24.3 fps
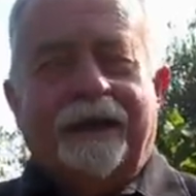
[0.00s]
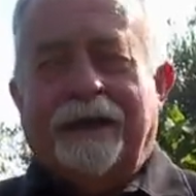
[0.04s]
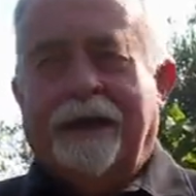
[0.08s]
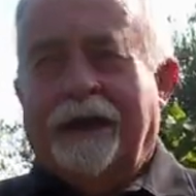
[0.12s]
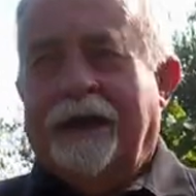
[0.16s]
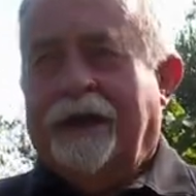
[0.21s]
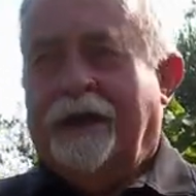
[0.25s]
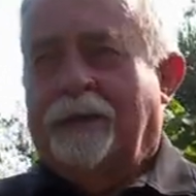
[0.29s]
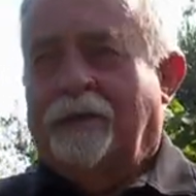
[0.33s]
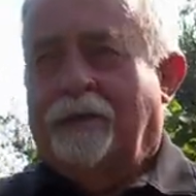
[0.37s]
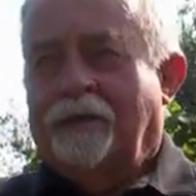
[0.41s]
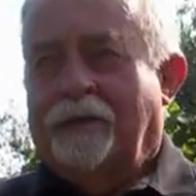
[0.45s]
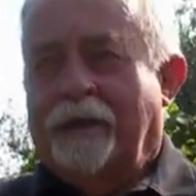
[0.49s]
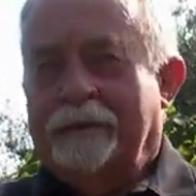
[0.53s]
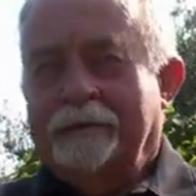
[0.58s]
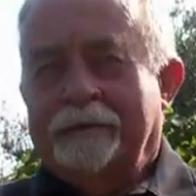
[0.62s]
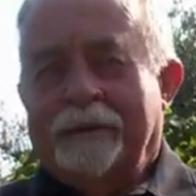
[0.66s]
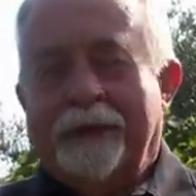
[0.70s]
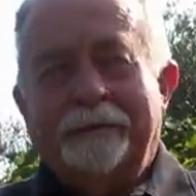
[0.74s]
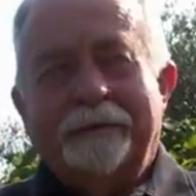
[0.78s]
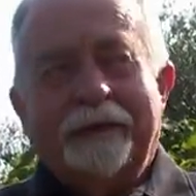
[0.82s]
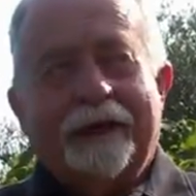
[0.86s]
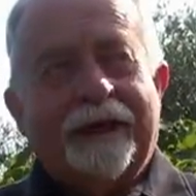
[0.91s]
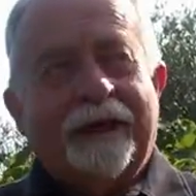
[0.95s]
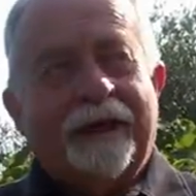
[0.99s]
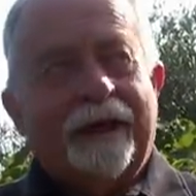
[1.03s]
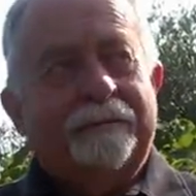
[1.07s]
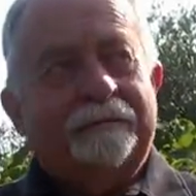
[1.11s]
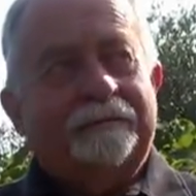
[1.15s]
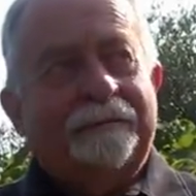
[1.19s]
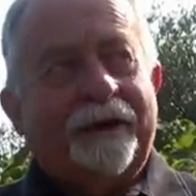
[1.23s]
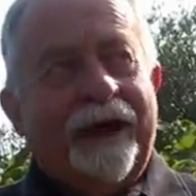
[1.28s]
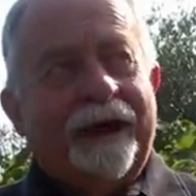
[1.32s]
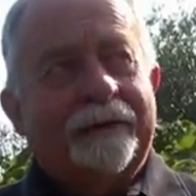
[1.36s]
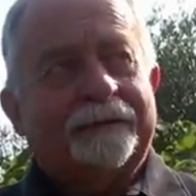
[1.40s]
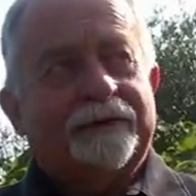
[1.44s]
uh, when we become
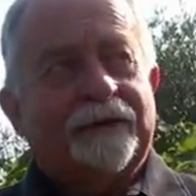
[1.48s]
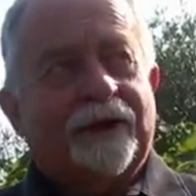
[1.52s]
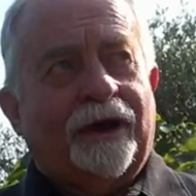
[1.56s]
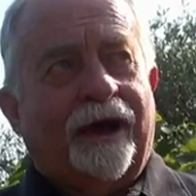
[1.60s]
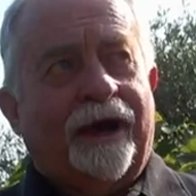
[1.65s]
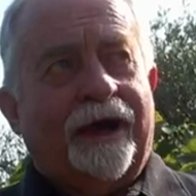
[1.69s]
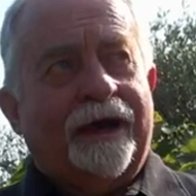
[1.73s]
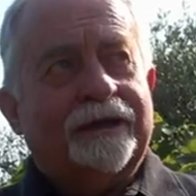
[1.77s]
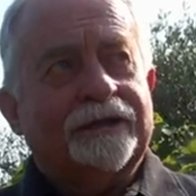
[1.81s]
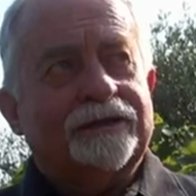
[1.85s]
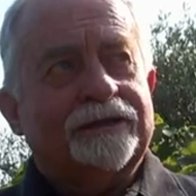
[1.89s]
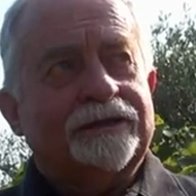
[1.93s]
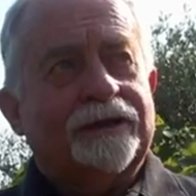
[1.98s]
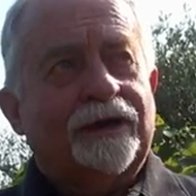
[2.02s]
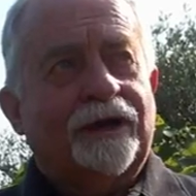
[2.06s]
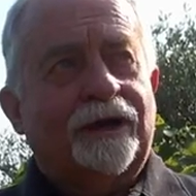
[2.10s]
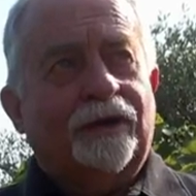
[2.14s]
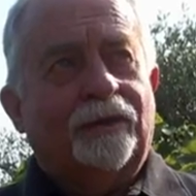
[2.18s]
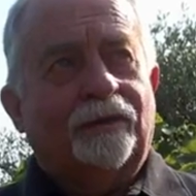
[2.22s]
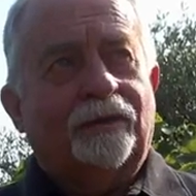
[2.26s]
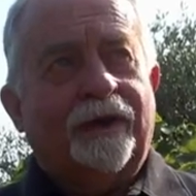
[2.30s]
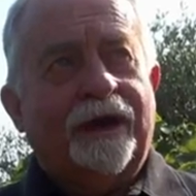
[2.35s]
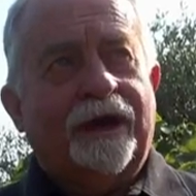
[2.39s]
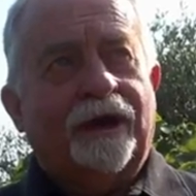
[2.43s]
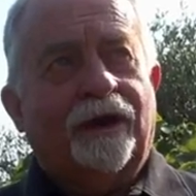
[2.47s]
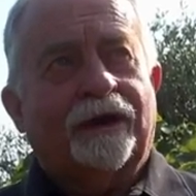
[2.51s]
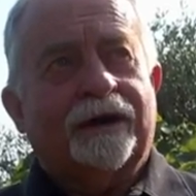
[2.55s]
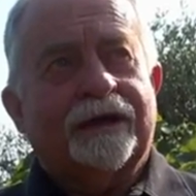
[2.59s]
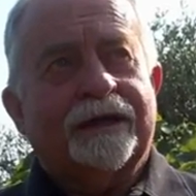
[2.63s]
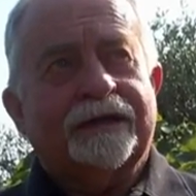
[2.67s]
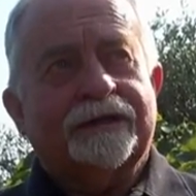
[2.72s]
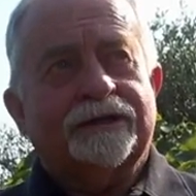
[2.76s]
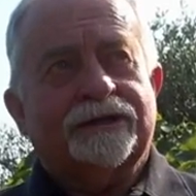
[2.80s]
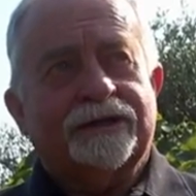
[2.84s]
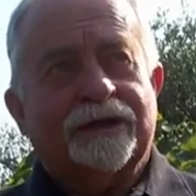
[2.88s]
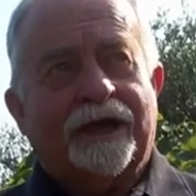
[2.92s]
baptized, we are
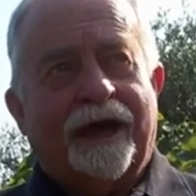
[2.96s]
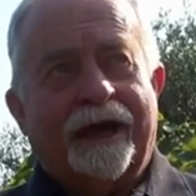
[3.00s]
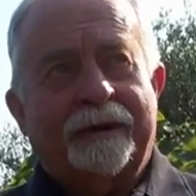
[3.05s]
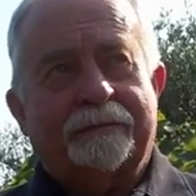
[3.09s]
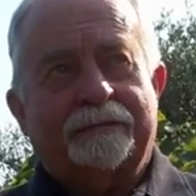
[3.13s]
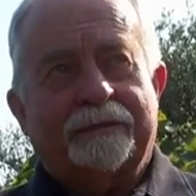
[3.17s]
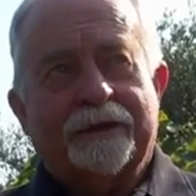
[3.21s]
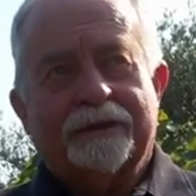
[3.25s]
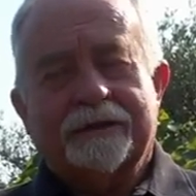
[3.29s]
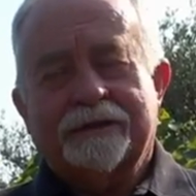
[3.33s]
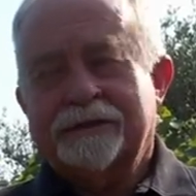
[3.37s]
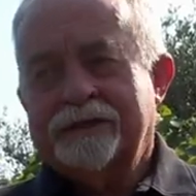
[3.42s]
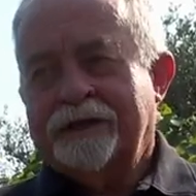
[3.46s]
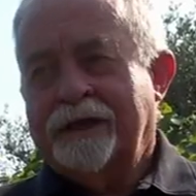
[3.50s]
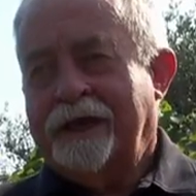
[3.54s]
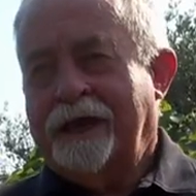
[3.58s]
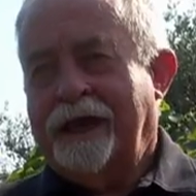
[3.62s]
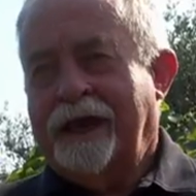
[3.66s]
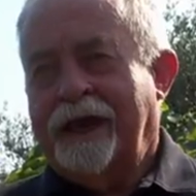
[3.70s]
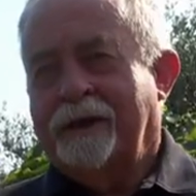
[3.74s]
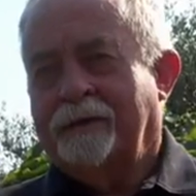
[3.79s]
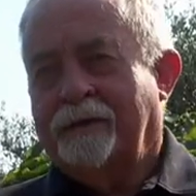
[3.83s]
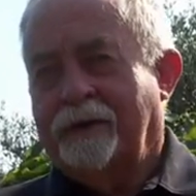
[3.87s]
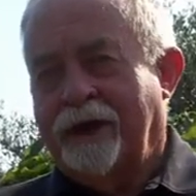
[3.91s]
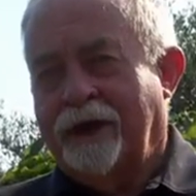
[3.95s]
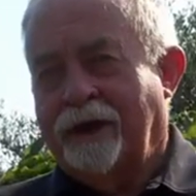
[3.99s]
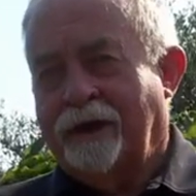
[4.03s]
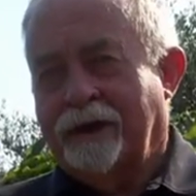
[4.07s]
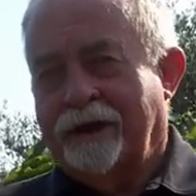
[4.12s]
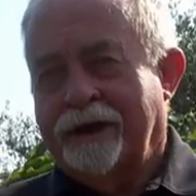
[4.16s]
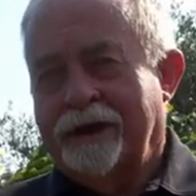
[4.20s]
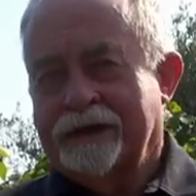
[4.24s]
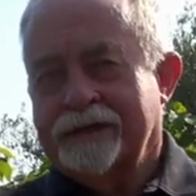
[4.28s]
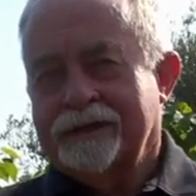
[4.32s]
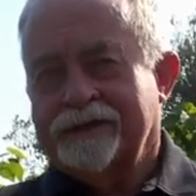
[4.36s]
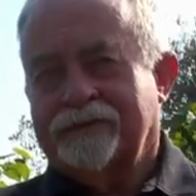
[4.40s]
disciples and we
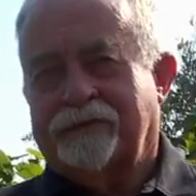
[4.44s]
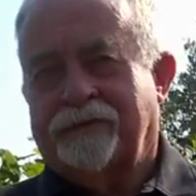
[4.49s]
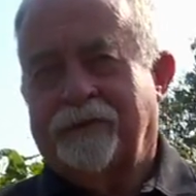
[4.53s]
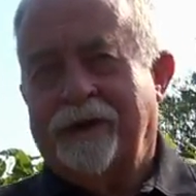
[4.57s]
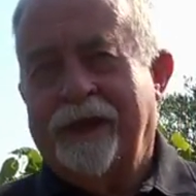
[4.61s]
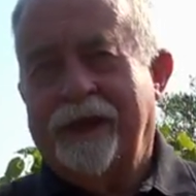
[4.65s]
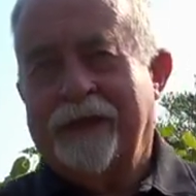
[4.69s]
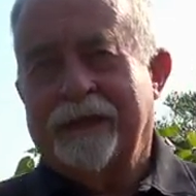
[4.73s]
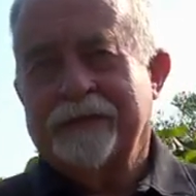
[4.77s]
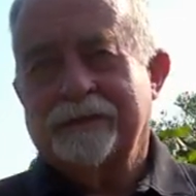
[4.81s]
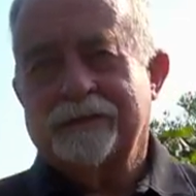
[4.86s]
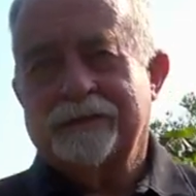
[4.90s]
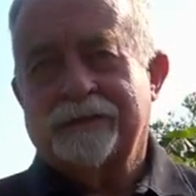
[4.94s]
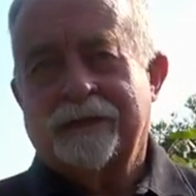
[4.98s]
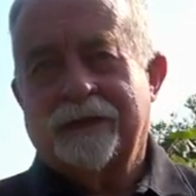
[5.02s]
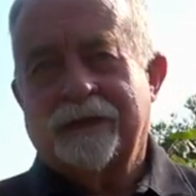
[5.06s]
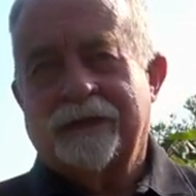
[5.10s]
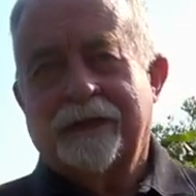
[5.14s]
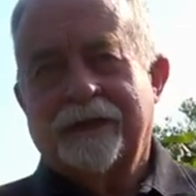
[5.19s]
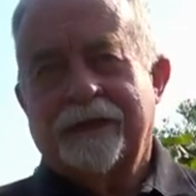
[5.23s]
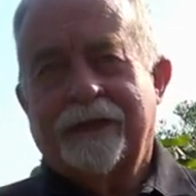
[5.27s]
are his friends.